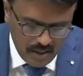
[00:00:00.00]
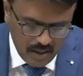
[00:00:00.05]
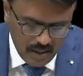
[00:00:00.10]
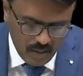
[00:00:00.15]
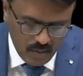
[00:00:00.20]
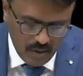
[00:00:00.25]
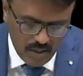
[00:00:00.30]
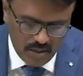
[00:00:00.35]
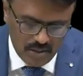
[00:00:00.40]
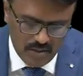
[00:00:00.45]

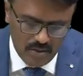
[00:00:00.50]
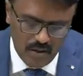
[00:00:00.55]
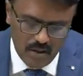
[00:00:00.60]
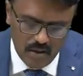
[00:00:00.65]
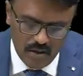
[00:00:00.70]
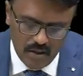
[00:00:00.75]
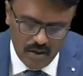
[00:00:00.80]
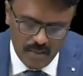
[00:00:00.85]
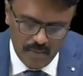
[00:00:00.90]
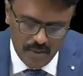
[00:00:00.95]
Now what is
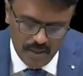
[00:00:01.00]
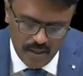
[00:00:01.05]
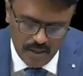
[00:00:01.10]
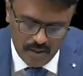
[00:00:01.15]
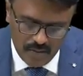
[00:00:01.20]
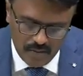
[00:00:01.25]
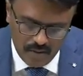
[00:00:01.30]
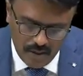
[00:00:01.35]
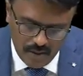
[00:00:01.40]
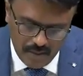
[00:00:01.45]

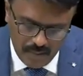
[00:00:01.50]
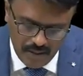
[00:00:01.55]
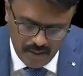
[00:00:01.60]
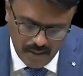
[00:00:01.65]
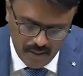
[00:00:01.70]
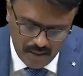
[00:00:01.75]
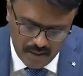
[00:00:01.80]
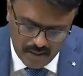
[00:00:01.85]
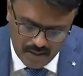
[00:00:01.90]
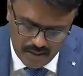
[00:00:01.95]
non-competitive? Let me
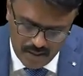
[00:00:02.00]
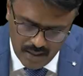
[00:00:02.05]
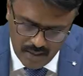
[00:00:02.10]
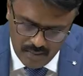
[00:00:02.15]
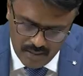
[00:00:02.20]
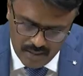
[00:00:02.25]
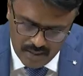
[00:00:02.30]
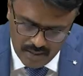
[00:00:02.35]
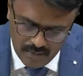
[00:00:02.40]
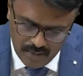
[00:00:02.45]
write the
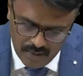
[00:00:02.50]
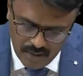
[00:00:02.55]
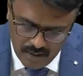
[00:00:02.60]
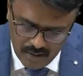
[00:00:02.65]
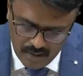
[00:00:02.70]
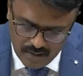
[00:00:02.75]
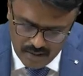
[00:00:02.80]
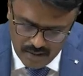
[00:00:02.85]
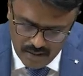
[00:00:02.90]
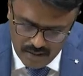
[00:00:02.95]
same receptor.
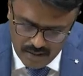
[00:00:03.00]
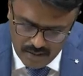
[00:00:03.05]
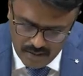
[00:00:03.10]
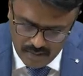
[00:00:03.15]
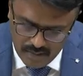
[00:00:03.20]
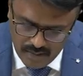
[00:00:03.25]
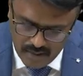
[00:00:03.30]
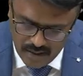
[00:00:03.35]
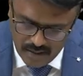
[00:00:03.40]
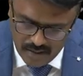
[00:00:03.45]
This is the
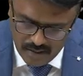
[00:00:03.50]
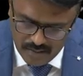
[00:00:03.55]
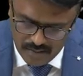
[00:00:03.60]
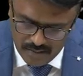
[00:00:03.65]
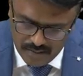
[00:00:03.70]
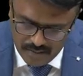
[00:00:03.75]
receptor.